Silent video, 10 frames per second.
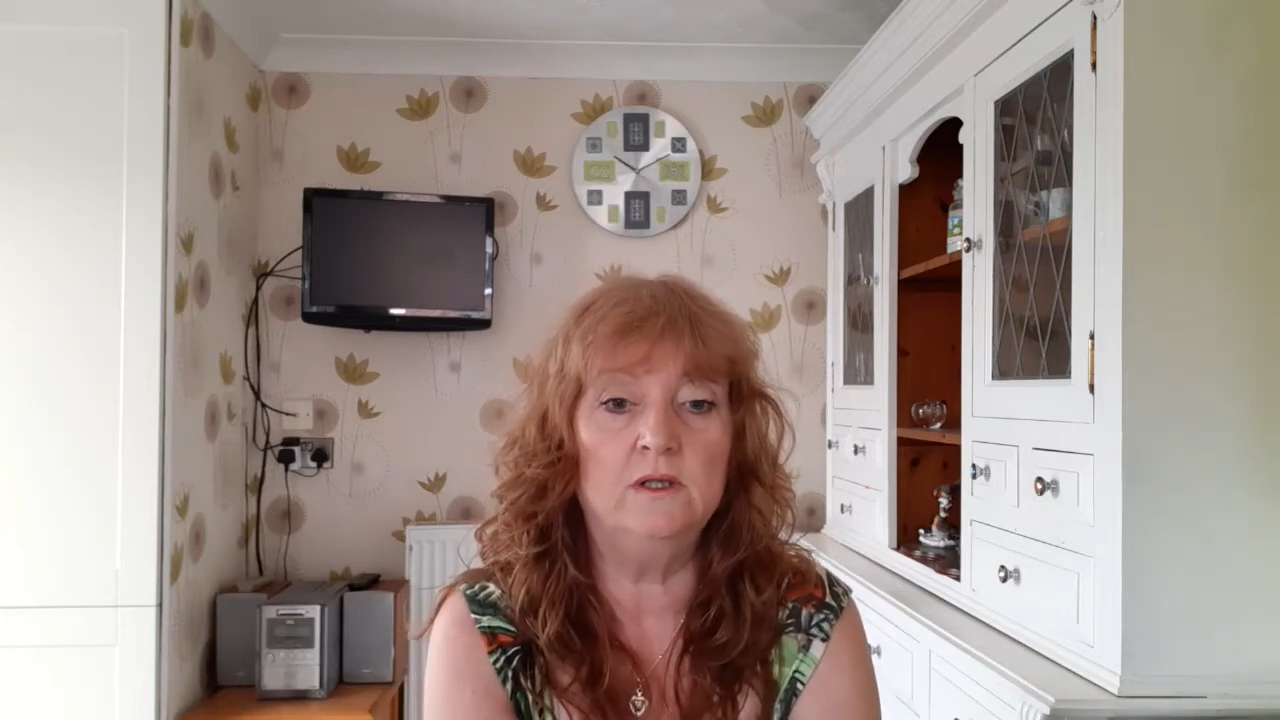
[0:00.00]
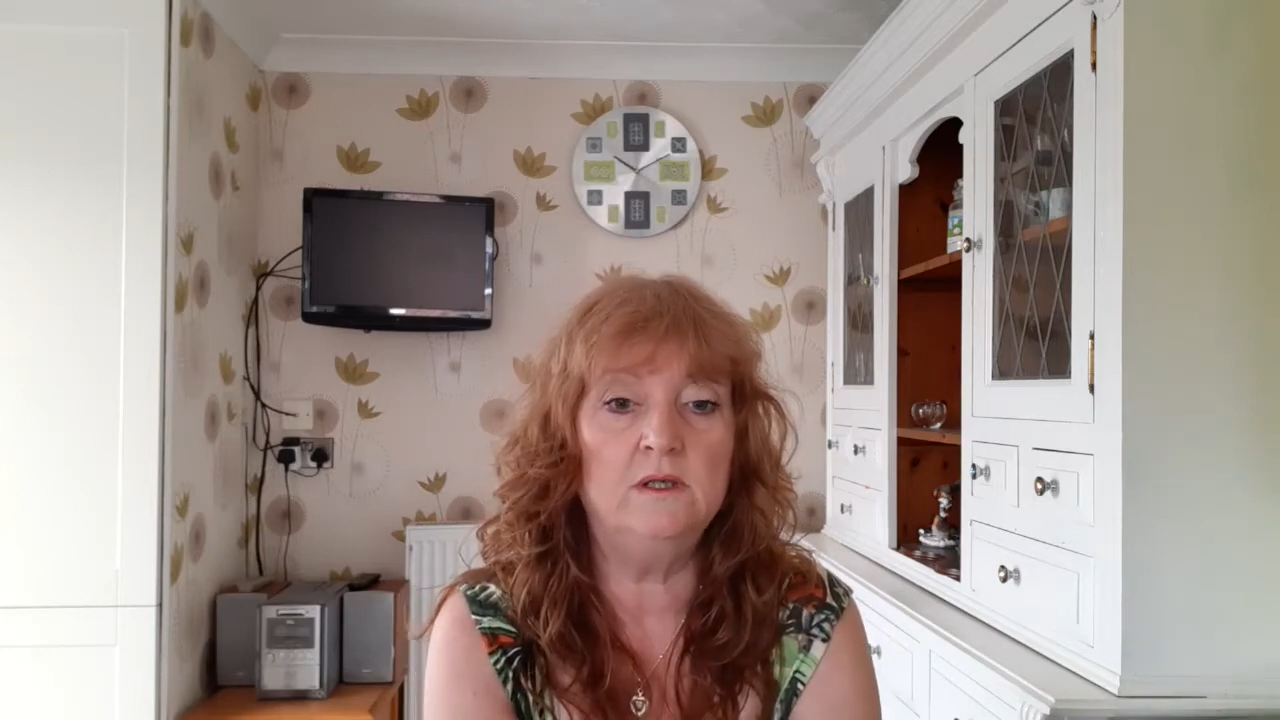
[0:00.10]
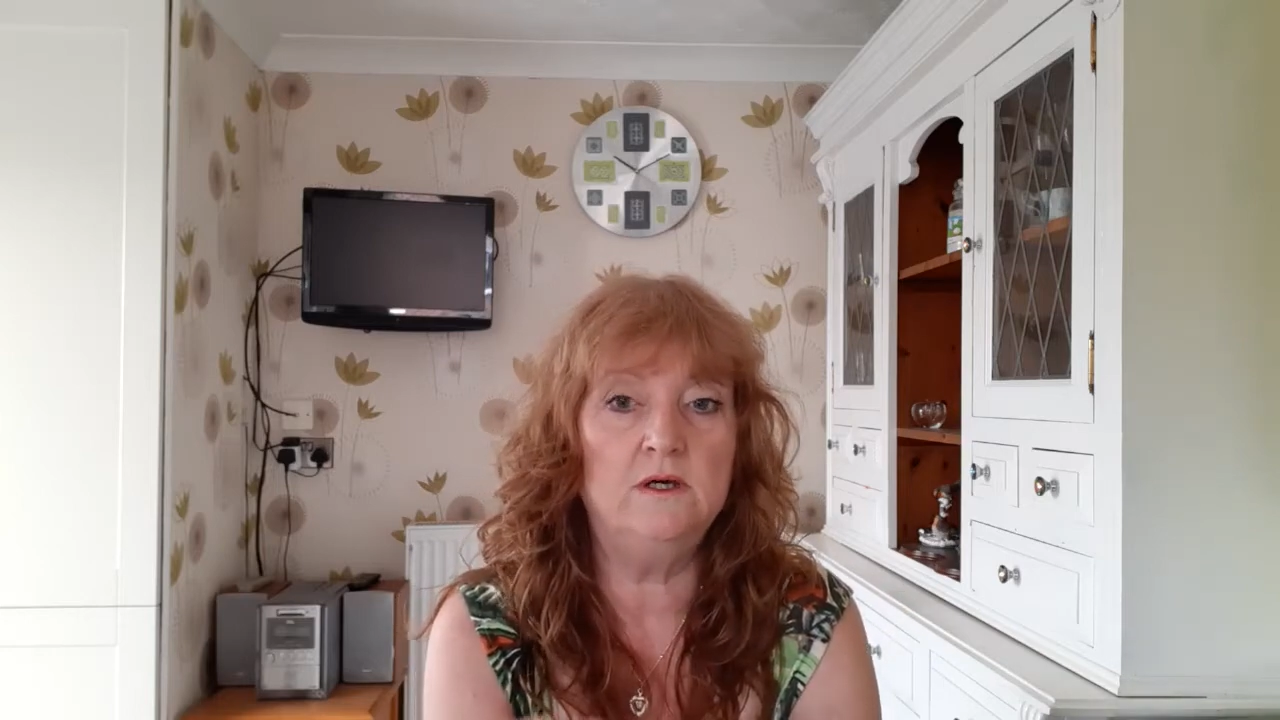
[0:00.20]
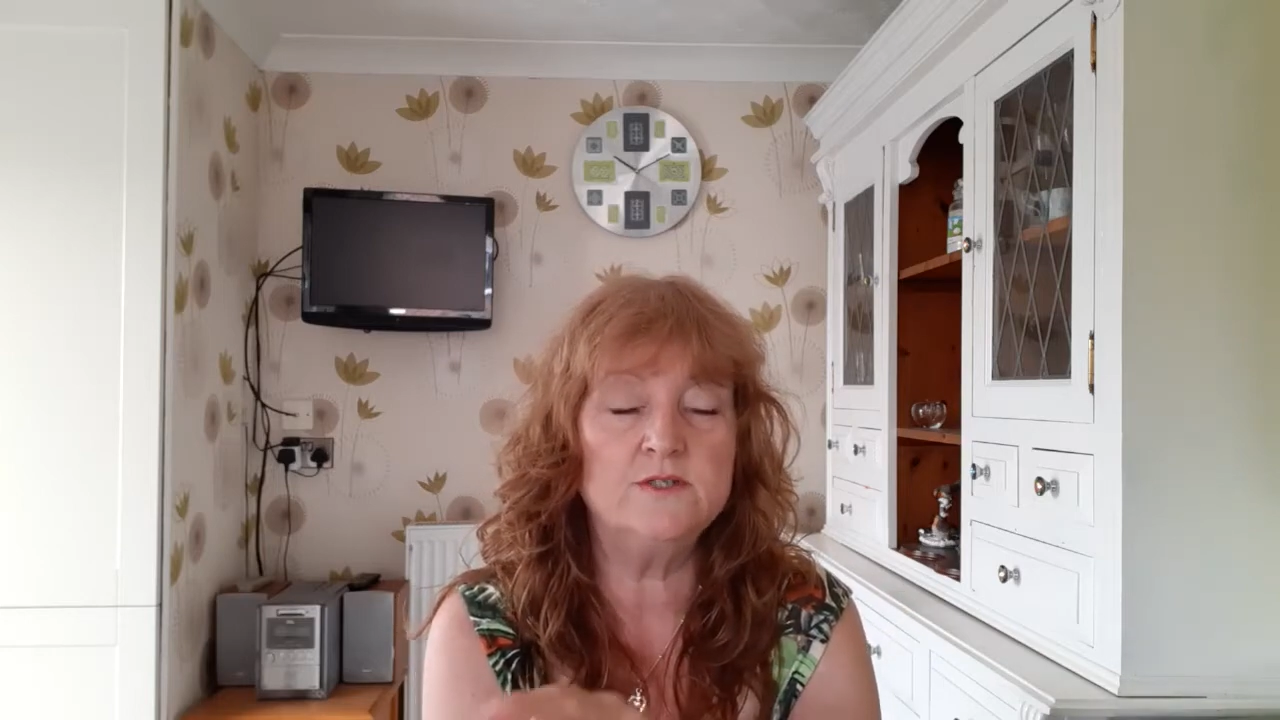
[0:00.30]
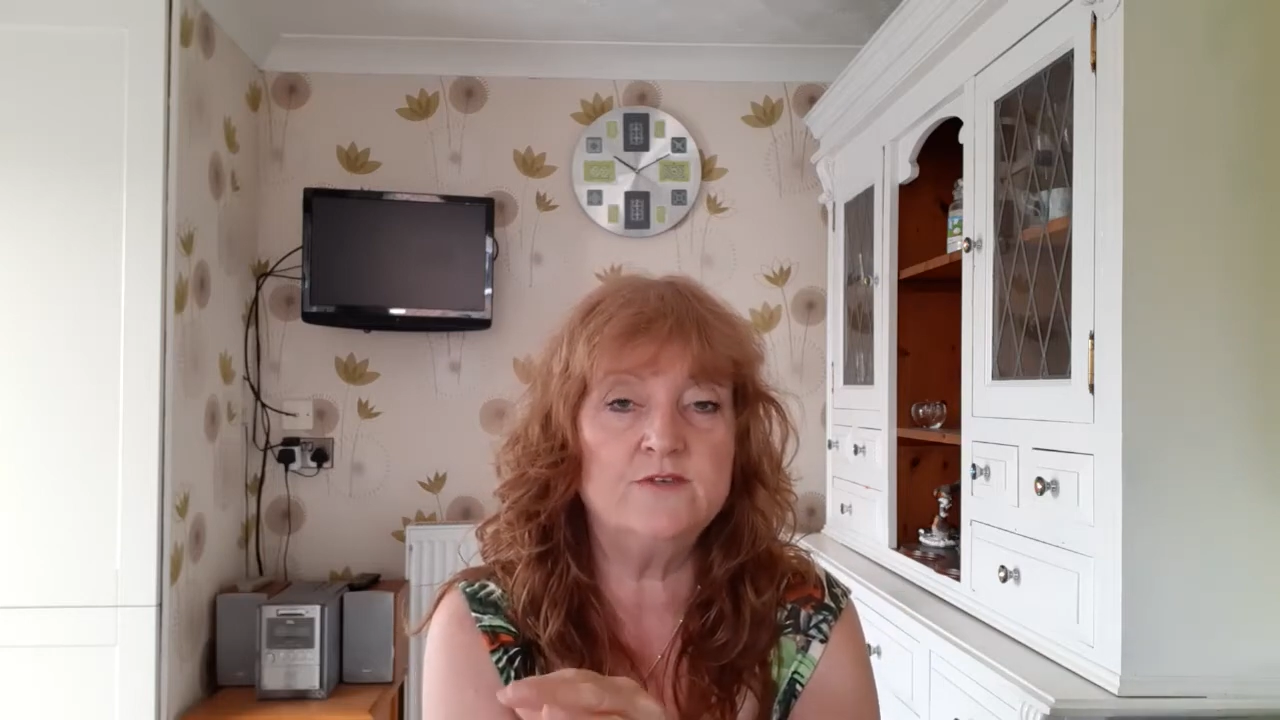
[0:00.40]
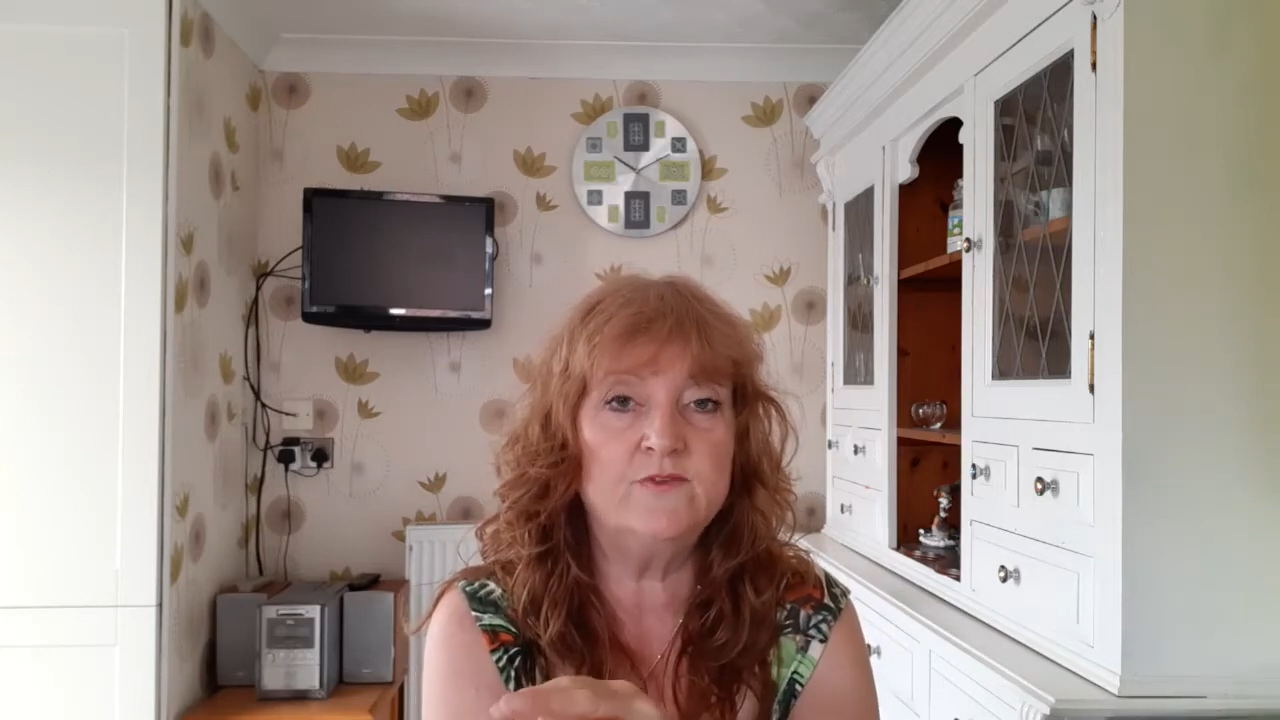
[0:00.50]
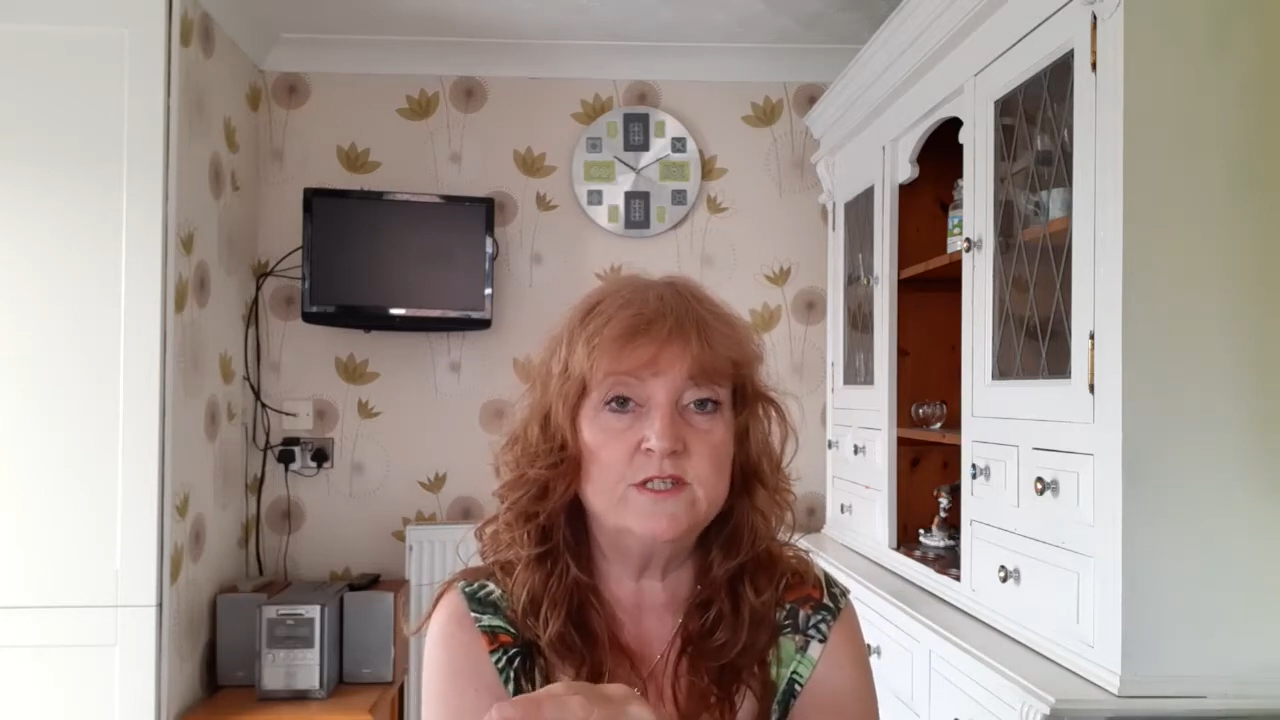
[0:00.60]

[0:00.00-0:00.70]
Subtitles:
lots of the